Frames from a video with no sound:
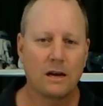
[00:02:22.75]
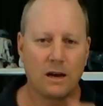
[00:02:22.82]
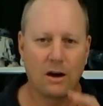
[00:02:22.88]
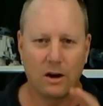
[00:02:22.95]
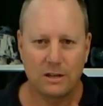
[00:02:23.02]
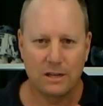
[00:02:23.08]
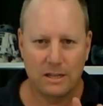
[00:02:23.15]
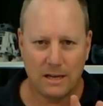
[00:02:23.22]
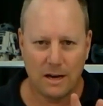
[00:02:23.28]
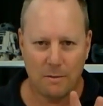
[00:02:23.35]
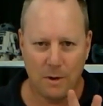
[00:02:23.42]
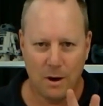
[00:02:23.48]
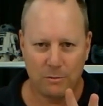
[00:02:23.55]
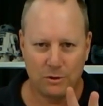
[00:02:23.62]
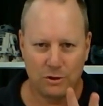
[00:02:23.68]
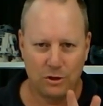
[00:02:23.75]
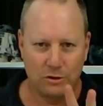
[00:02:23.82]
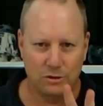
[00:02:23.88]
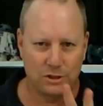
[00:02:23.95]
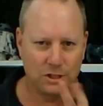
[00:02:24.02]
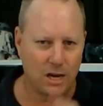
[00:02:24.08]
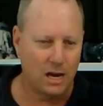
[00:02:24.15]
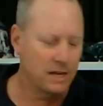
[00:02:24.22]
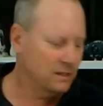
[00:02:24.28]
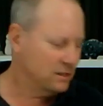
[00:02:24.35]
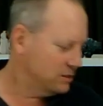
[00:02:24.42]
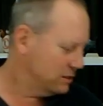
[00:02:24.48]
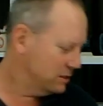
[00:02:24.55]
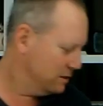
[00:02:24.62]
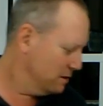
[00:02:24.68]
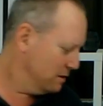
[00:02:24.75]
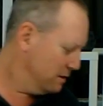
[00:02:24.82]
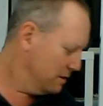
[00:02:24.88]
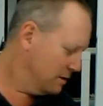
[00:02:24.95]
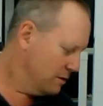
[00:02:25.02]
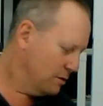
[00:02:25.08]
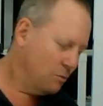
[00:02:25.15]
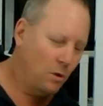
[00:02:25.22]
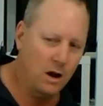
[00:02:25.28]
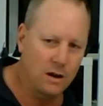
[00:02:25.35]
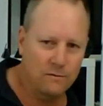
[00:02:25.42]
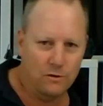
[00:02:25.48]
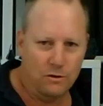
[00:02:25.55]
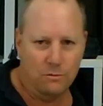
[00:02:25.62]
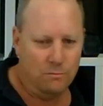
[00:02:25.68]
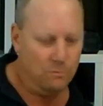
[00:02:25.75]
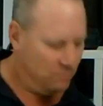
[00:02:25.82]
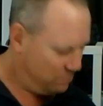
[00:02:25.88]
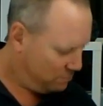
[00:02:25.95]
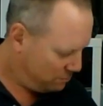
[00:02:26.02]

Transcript: I did come up with two sets. One of them